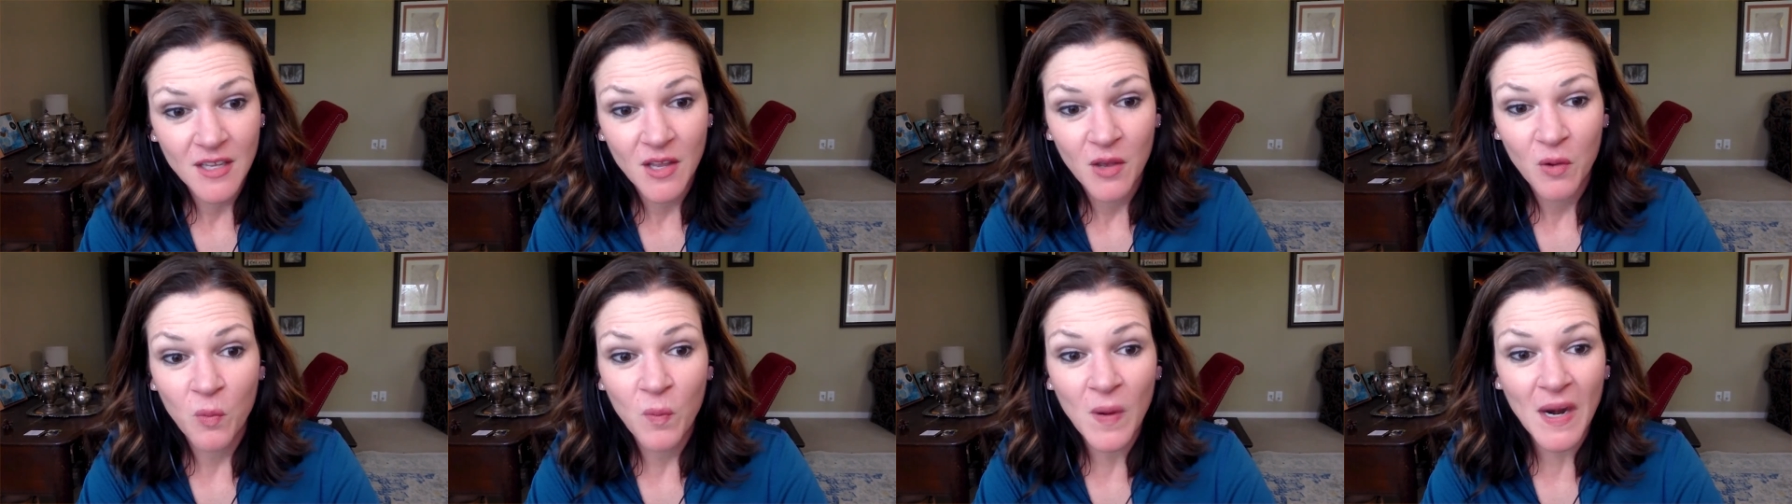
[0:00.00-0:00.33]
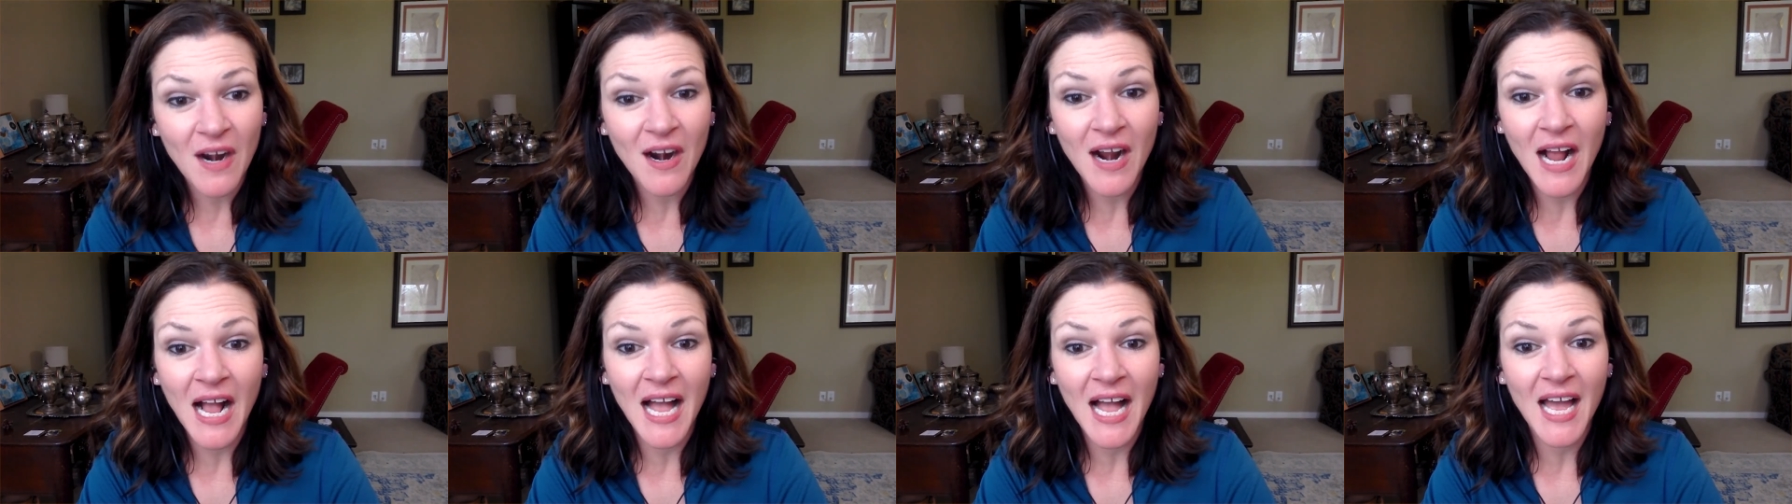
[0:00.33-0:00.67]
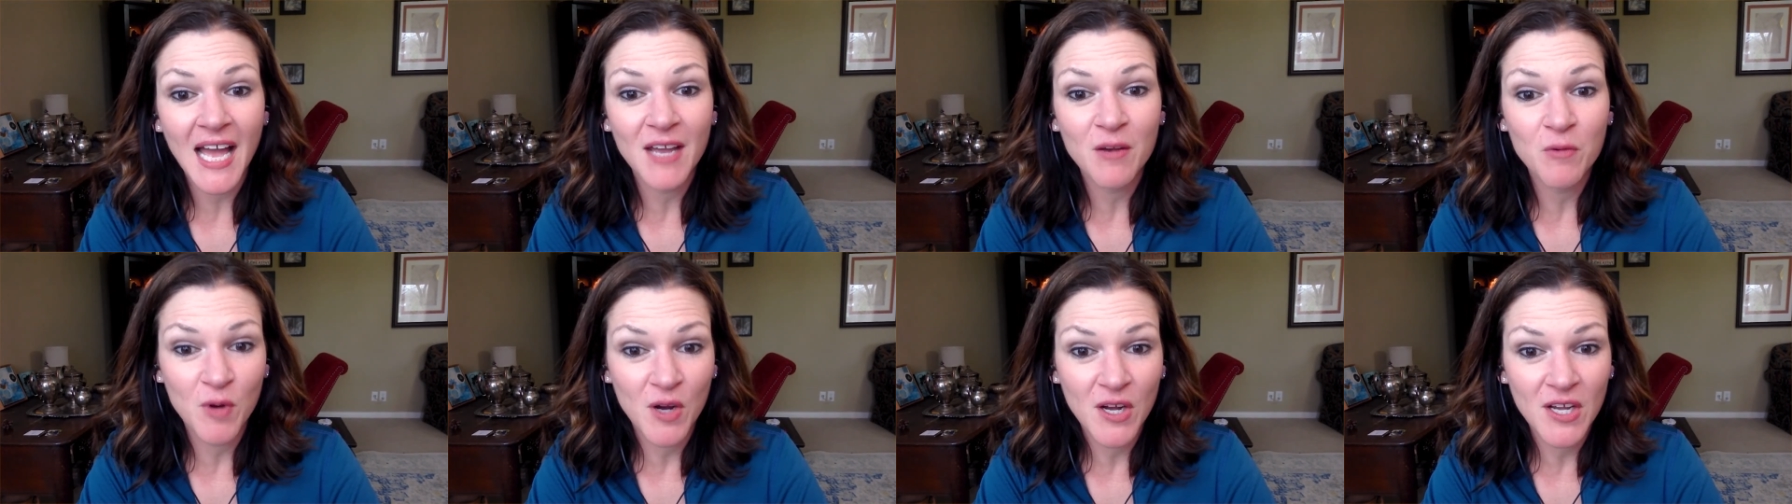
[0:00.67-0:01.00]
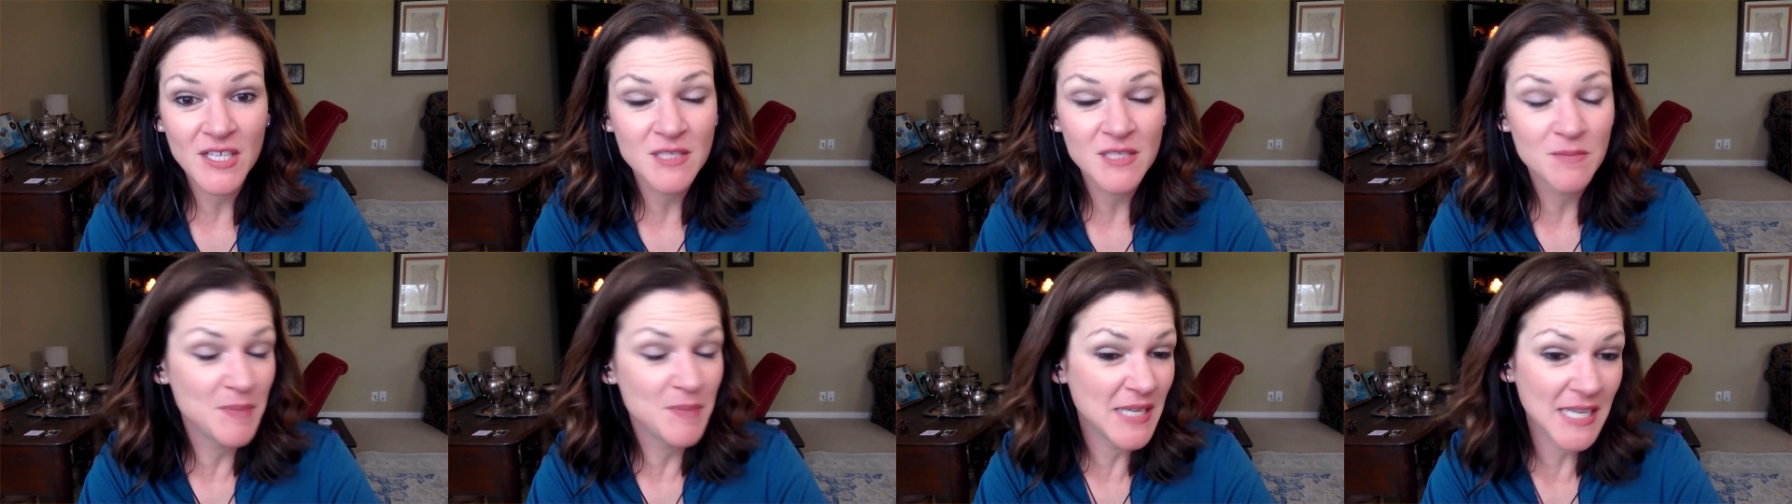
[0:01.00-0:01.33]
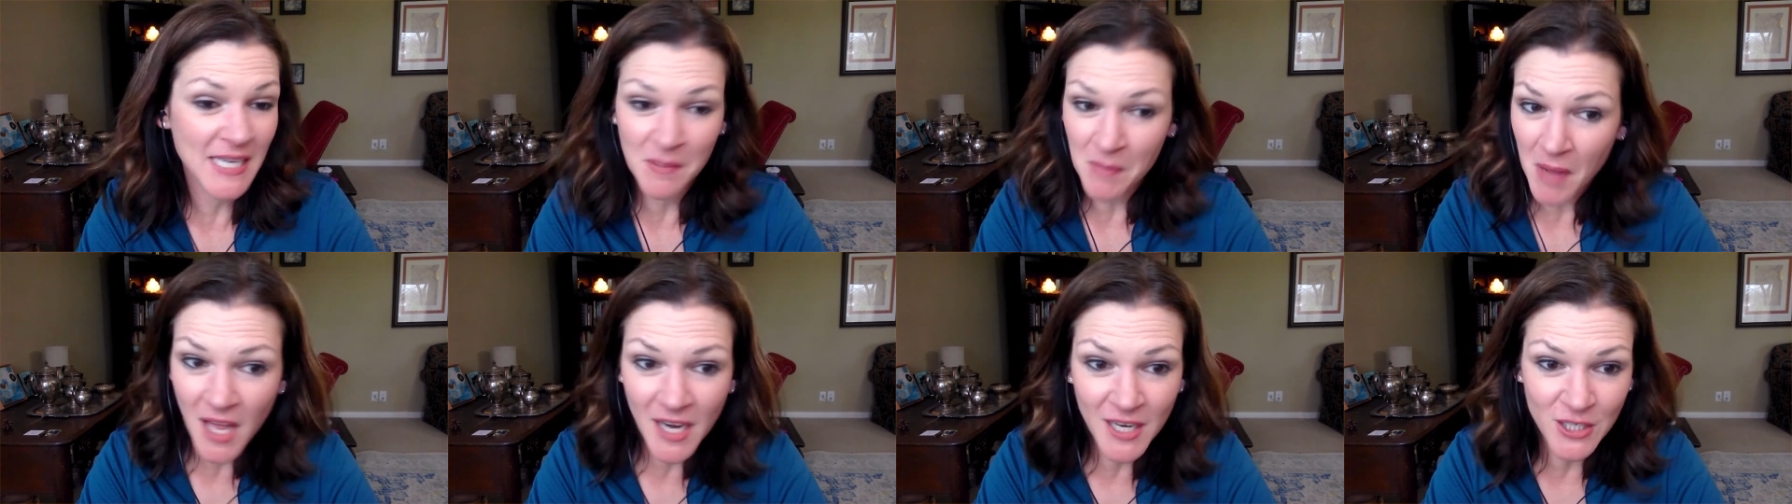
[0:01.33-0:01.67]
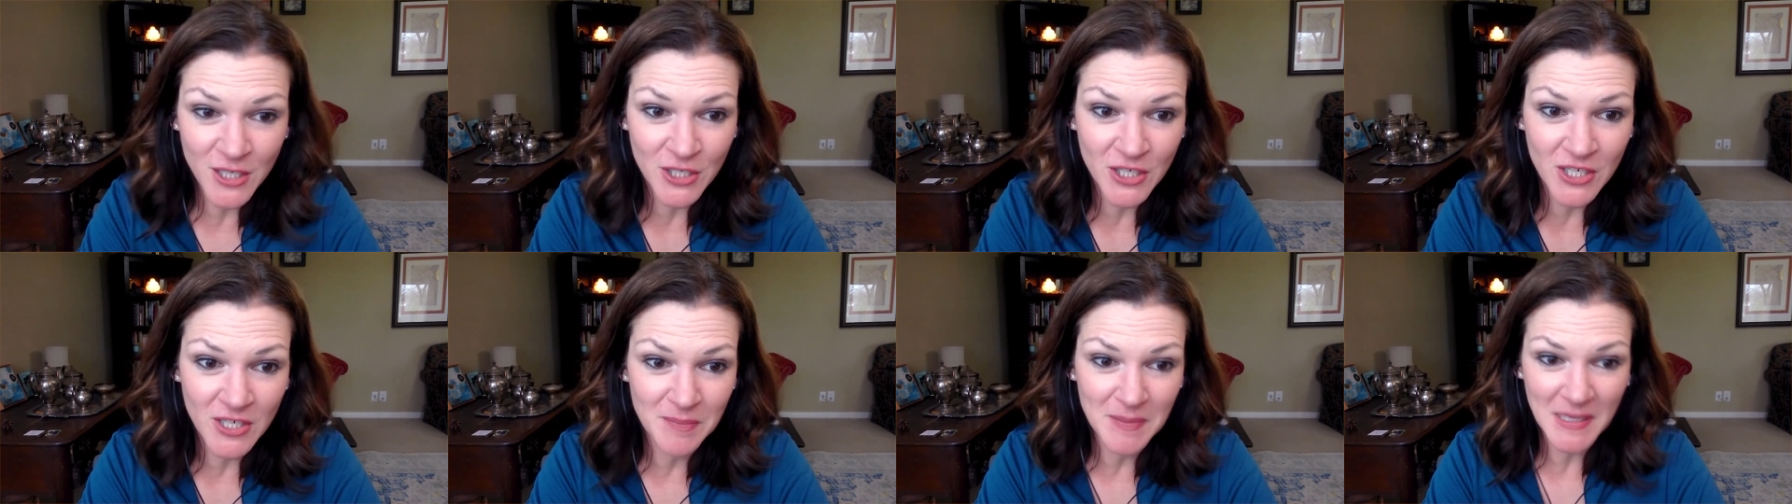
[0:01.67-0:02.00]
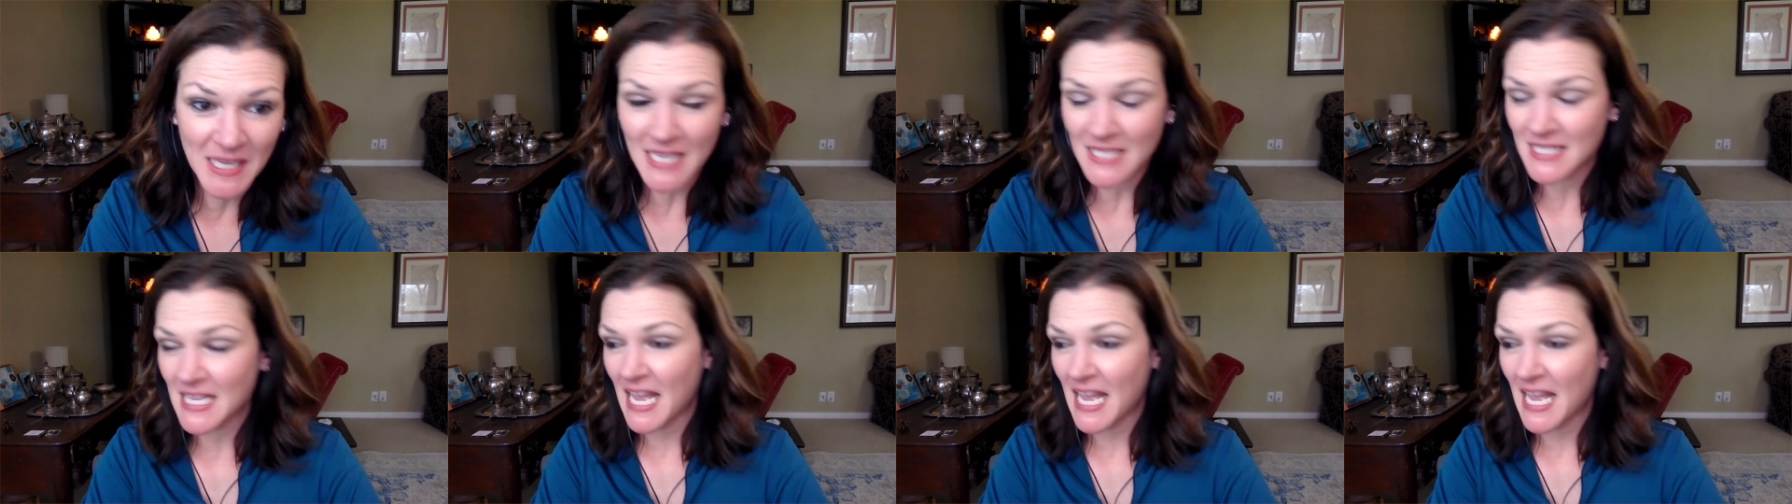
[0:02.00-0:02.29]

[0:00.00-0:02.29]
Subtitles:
where I was being monitored because